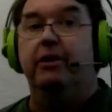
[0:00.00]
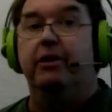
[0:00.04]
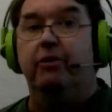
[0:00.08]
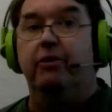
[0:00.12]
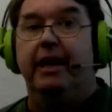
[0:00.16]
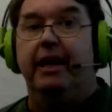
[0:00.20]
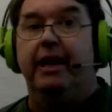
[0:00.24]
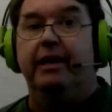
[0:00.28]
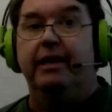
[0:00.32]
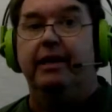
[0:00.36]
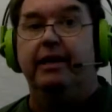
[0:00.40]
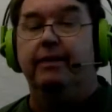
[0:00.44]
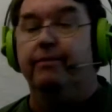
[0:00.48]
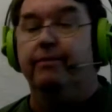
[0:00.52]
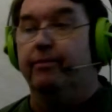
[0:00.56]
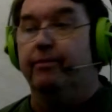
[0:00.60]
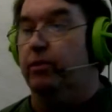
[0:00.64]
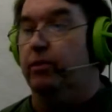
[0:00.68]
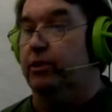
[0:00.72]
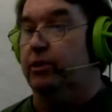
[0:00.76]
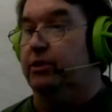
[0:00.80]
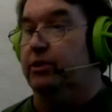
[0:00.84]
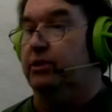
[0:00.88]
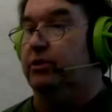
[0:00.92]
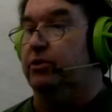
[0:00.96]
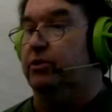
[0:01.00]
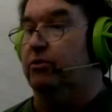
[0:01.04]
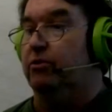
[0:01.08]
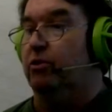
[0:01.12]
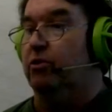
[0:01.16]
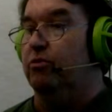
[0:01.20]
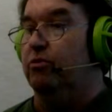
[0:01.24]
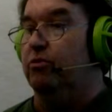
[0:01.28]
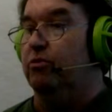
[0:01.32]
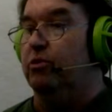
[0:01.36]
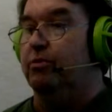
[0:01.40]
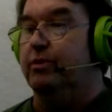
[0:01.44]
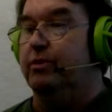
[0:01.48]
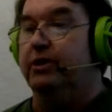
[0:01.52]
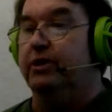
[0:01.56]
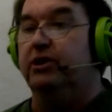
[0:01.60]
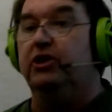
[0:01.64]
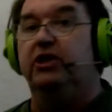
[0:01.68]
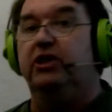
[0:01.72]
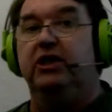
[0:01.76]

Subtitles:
granny was a strong woman.